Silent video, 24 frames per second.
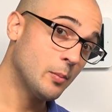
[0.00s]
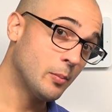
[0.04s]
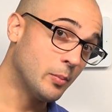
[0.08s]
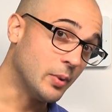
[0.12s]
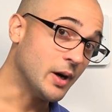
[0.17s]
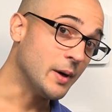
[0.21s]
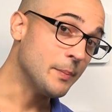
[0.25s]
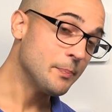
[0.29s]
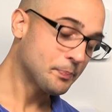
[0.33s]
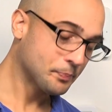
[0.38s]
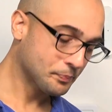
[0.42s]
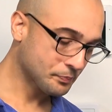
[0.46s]

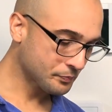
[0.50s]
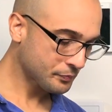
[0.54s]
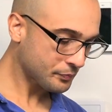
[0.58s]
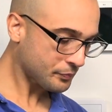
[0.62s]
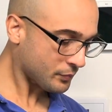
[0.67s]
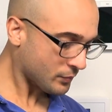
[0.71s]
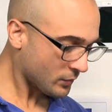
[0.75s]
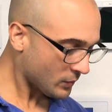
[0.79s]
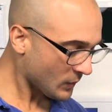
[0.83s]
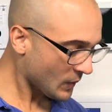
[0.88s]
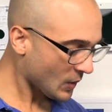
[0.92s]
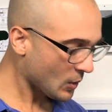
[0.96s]
But
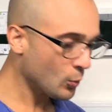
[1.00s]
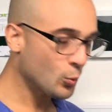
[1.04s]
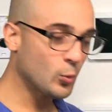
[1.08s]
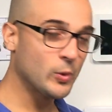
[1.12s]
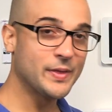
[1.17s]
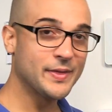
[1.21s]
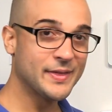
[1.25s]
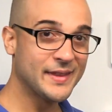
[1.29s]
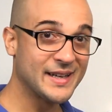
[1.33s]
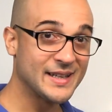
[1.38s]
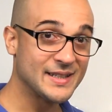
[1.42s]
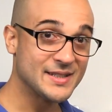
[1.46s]

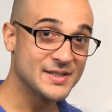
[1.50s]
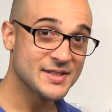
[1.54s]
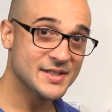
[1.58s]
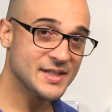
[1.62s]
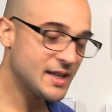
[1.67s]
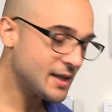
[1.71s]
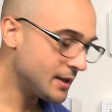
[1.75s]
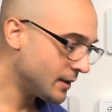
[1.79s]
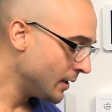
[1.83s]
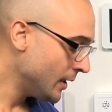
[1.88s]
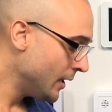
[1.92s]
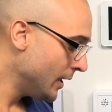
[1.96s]
with that
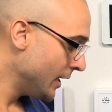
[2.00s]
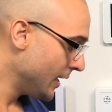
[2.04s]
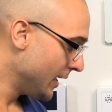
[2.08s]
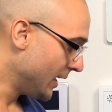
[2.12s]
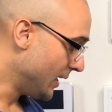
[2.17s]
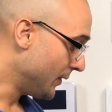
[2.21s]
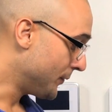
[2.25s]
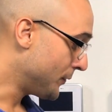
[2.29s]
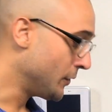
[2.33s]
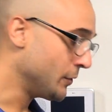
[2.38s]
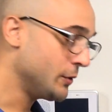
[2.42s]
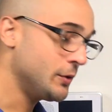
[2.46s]
said,
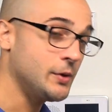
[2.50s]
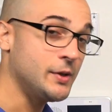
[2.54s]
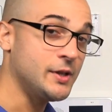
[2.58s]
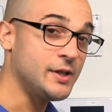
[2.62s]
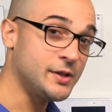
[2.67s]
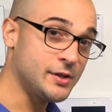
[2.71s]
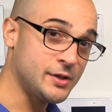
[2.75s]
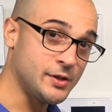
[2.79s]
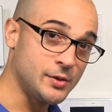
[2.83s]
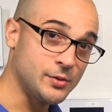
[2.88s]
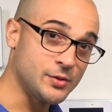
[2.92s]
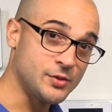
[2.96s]
if you do
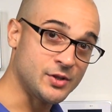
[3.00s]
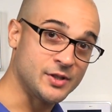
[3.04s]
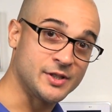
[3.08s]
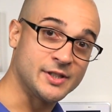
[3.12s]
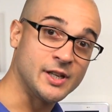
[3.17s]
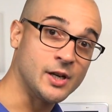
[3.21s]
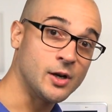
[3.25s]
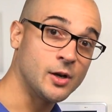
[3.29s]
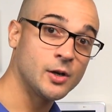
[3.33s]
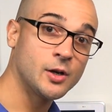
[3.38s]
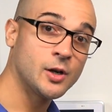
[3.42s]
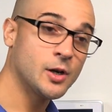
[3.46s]
need to use the
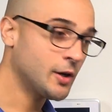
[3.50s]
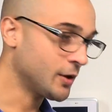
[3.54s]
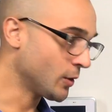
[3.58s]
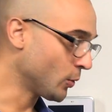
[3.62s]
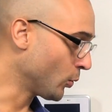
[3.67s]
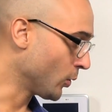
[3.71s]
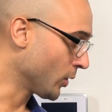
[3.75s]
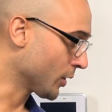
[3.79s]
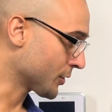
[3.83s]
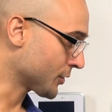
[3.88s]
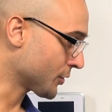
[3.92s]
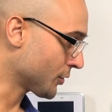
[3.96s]
Telguard, it
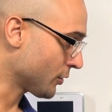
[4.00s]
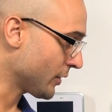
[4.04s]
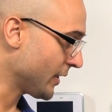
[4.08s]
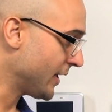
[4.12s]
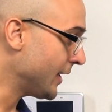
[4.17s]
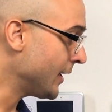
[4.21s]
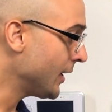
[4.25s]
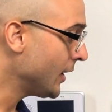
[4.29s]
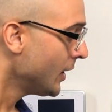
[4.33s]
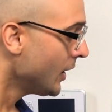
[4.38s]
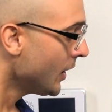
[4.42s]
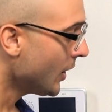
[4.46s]
works
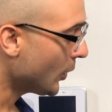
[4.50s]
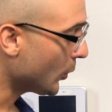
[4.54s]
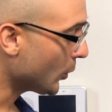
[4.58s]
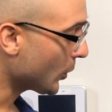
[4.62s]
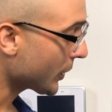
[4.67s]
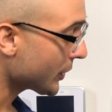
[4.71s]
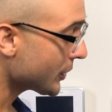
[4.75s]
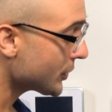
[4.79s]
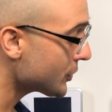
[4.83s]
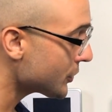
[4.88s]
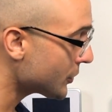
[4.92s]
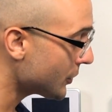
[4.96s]
great, and
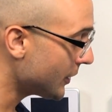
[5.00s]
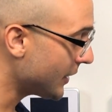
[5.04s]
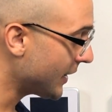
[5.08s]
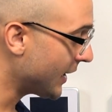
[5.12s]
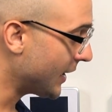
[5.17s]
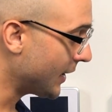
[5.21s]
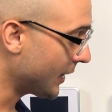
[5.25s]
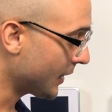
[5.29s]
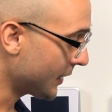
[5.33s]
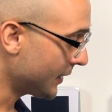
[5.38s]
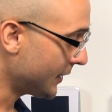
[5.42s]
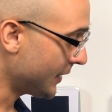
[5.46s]
we're going to show you
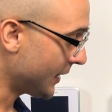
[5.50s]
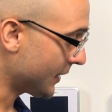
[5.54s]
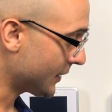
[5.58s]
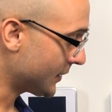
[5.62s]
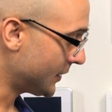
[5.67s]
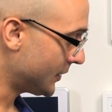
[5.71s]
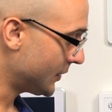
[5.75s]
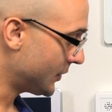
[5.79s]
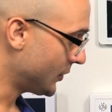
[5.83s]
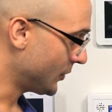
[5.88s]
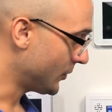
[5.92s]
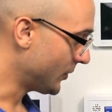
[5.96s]
how to
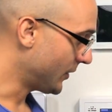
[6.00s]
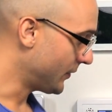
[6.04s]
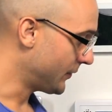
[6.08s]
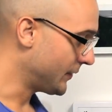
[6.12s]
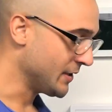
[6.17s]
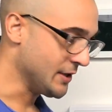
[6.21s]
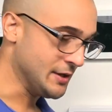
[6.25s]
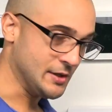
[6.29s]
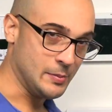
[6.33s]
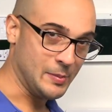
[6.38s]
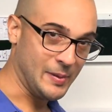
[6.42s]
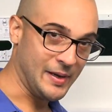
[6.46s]
connect it to a
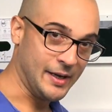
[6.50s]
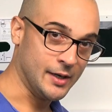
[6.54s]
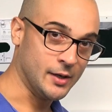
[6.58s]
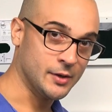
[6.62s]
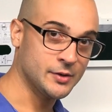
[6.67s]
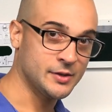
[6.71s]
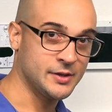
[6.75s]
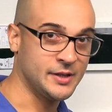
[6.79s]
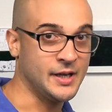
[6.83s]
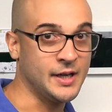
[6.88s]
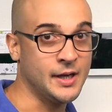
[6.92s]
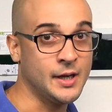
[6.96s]
VISTA
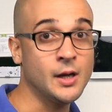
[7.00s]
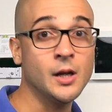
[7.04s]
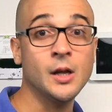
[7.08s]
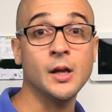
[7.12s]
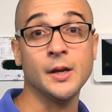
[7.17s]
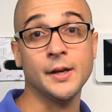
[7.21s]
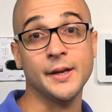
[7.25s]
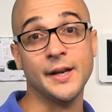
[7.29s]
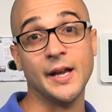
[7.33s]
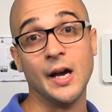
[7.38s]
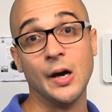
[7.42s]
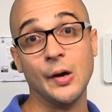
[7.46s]
panel today.
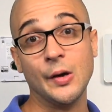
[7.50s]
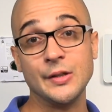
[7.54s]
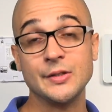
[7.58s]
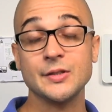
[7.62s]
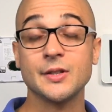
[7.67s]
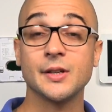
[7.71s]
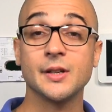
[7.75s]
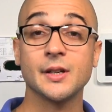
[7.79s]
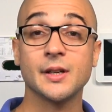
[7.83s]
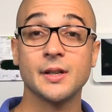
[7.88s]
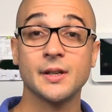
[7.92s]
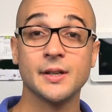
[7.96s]
Now it's
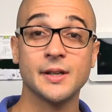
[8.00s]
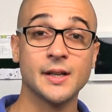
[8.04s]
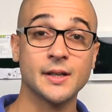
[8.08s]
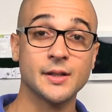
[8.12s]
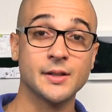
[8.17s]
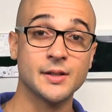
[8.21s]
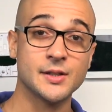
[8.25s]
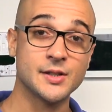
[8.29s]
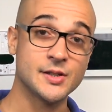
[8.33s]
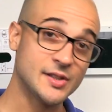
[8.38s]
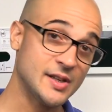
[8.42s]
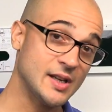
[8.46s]
going to
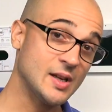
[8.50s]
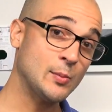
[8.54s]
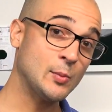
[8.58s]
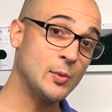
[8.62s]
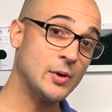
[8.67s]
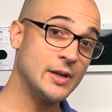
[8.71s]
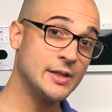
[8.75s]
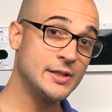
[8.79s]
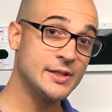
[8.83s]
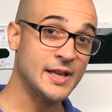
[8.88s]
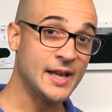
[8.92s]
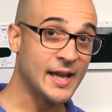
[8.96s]
connect the same
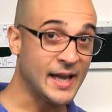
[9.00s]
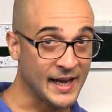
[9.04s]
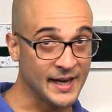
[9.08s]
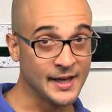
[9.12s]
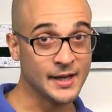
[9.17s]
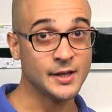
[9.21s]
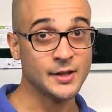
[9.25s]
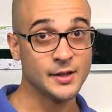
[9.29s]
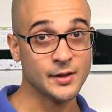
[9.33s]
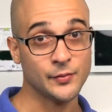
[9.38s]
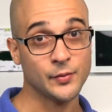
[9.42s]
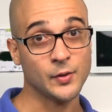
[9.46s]
way to
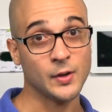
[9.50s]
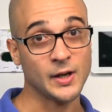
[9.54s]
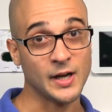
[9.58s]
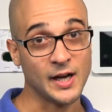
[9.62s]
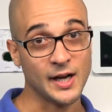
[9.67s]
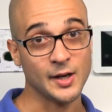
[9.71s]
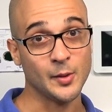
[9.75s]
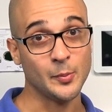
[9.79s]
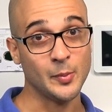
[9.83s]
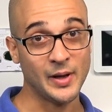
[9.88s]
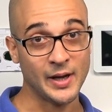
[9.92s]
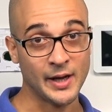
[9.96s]
any different
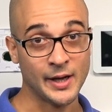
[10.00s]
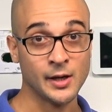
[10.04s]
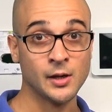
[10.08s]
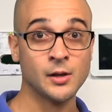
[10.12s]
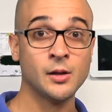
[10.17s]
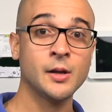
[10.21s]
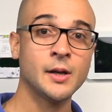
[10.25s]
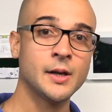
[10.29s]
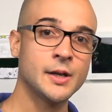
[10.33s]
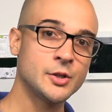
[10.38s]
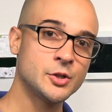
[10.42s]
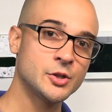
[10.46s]
kind of
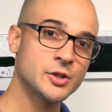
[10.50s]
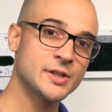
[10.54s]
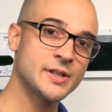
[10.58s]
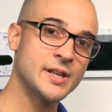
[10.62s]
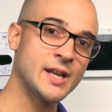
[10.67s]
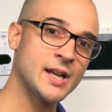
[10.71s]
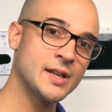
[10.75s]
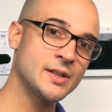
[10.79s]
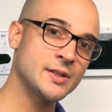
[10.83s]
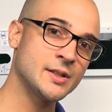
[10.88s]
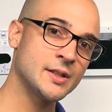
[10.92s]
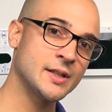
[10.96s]
panel. It just
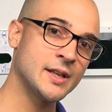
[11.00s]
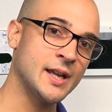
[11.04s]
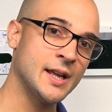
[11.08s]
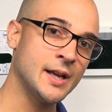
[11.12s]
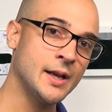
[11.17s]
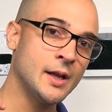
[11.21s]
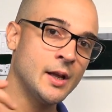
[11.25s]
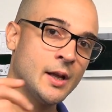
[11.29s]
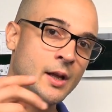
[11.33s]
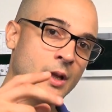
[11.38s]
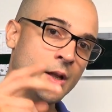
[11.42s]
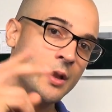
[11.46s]
has to
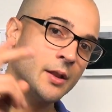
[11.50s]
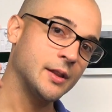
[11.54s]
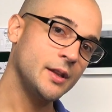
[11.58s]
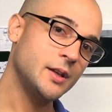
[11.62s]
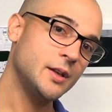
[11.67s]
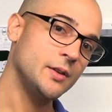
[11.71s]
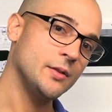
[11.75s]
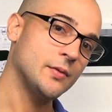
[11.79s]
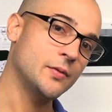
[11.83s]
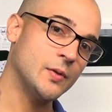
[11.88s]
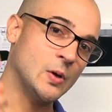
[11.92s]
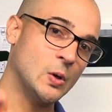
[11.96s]
get
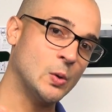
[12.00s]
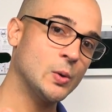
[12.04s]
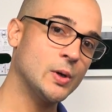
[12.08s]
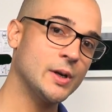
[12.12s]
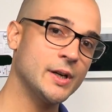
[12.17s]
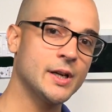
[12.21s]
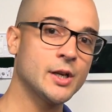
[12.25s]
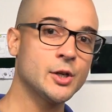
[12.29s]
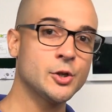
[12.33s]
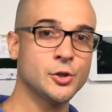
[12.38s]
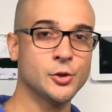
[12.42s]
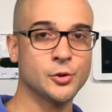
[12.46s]
the phone
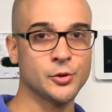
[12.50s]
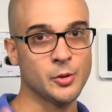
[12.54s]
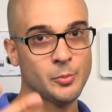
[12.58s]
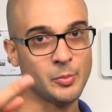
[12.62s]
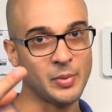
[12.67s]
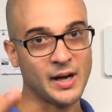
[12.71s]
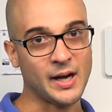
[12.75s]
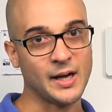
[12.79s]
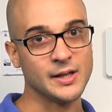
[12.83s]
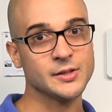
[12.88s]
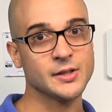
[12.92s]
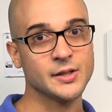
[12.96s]
connection or the
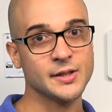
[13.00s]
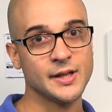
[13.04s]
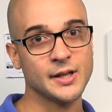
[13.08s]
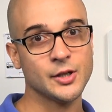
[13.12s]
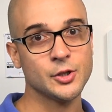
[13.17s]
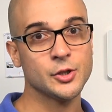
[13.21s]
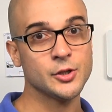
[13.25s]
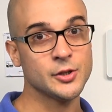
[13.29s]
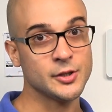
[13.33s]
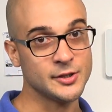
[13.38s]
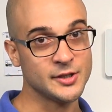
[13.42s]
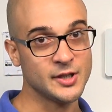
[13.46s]
POTS
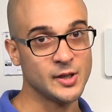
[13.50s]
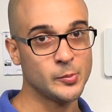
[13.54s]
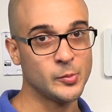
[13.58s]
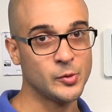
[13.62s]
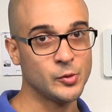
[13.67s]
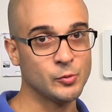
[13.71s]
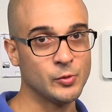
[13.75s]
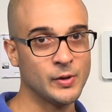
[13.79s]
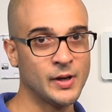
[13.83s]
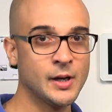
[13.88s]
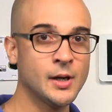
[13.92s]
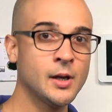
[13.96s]
connection, the tip
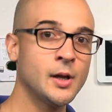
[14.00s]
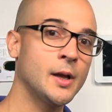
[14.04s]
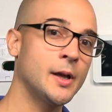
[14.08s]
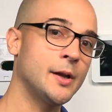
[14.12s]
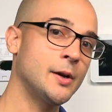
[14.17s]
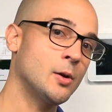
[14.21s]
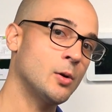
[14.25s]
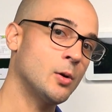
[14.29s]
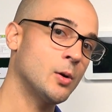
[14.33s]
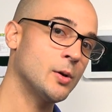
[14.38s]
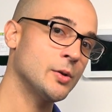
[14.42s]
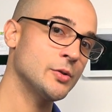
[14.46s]
and ring,
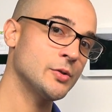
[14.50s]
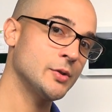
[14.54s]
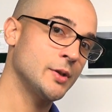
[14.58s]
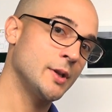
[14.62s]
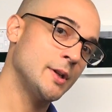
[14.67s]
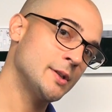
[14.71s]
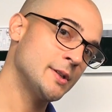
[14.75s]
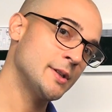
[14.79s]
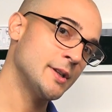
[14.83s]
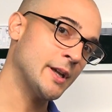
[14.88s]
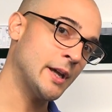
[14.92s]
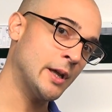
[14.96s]
and it also
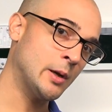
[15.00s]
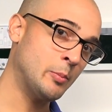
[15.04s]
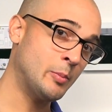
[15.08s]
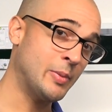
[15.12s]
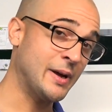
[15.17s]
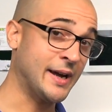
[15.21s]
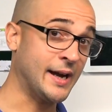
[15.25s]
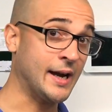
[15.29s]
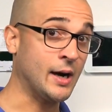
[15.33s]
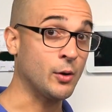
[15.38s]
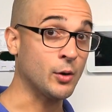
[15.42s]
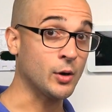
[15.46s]
needs to get
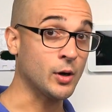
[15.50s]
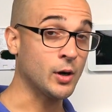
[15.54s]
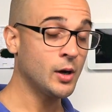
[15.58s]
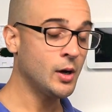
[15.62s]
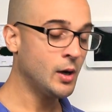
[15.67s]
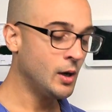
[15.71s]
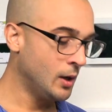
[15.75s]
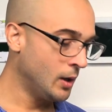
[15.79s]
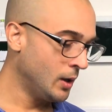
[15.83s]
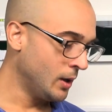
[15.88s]
power.